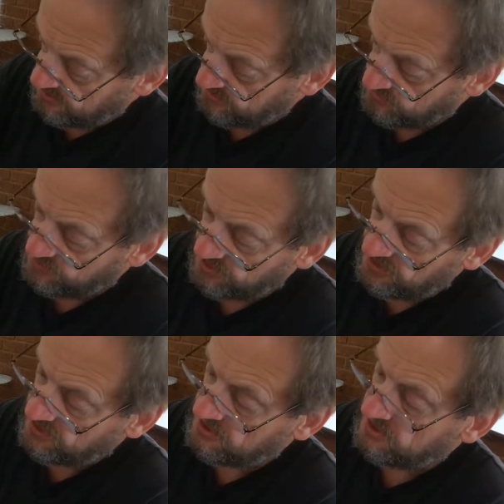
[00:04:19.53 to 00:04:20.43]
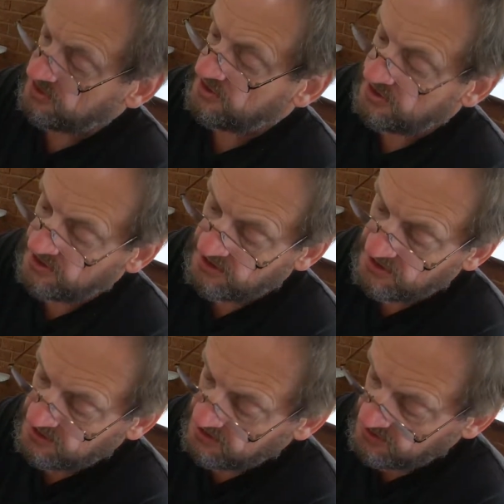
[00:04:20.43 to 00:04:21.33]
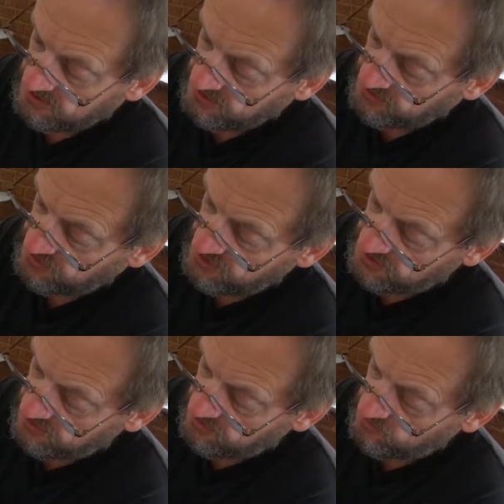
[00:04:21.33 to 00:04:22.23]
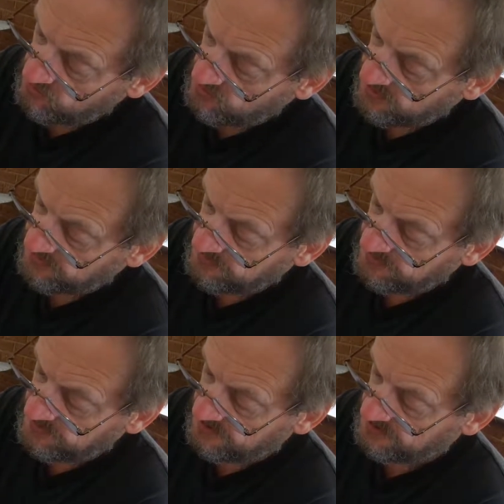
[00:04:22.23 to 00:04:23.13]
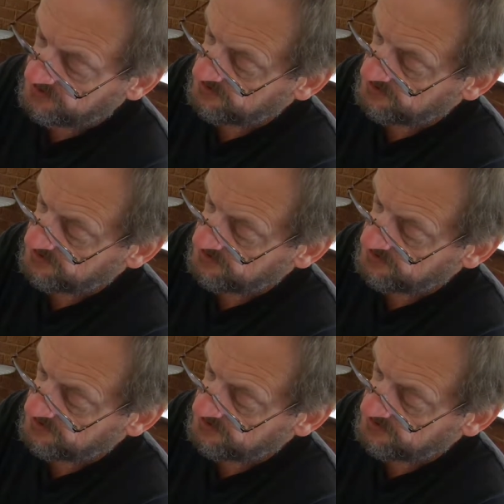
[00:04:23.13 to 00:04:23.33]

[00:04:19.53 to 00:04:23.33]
you'll see you got stitching all the way through here.